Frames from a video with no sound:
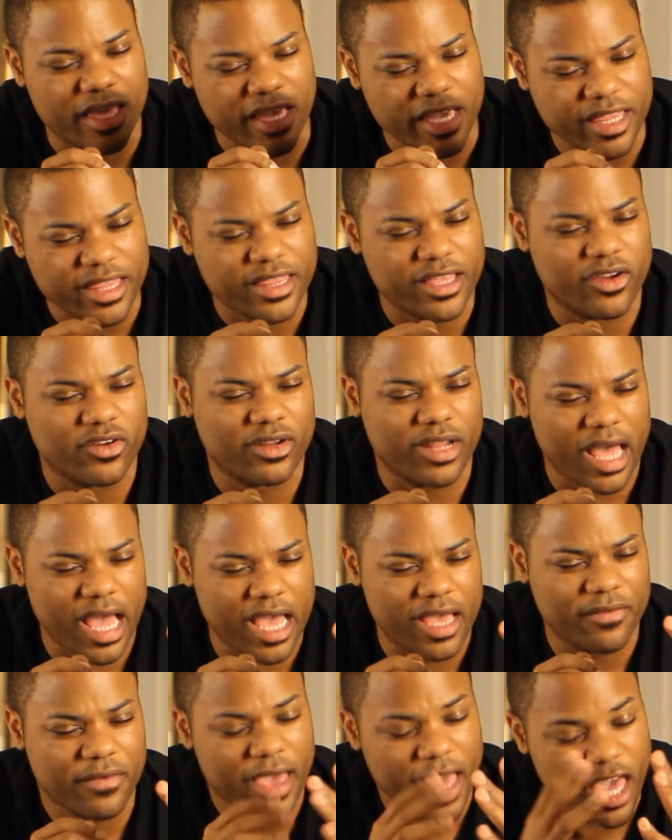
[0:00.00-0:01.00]
in their
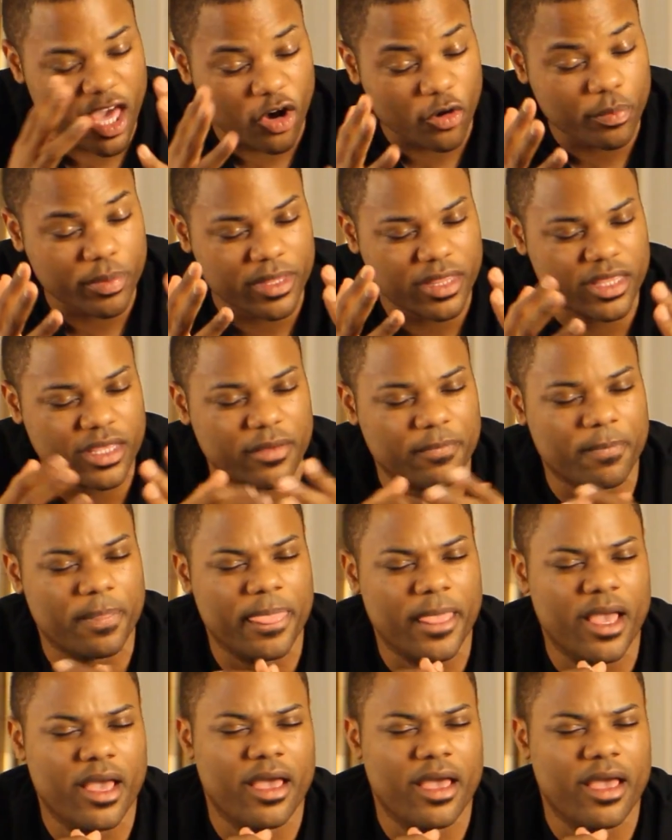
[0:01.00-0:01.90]
life helping them,